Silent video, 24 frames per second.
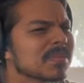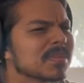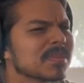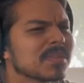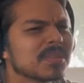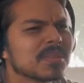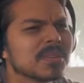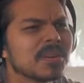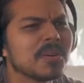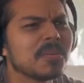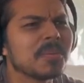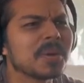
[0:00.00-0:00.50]

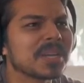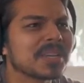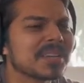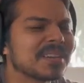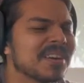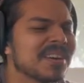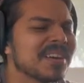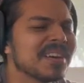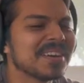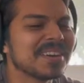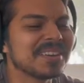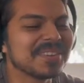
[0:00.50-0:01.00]
Oh my
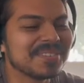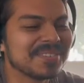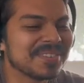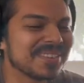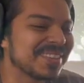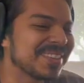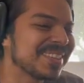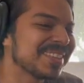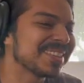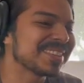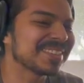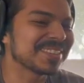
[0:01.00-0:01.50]
god, what,
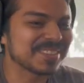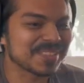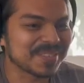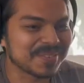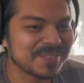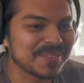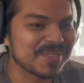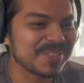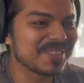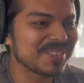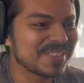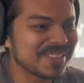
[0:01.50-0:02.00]
this is so
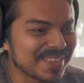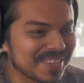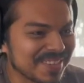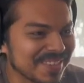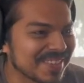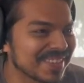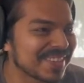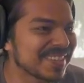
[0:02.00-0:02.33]
smooth though.